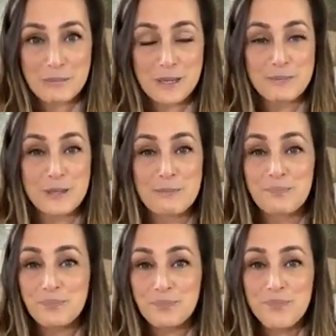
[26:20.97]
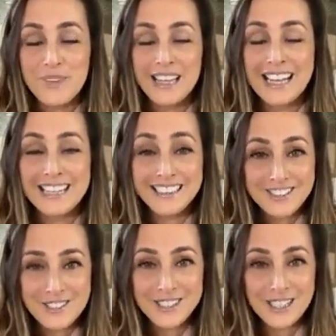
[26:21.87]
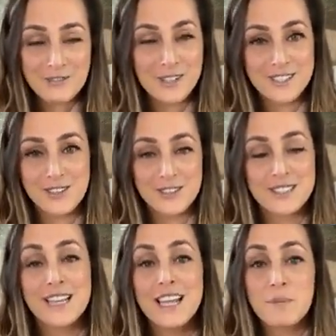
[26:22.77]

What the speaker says: people and their skin results.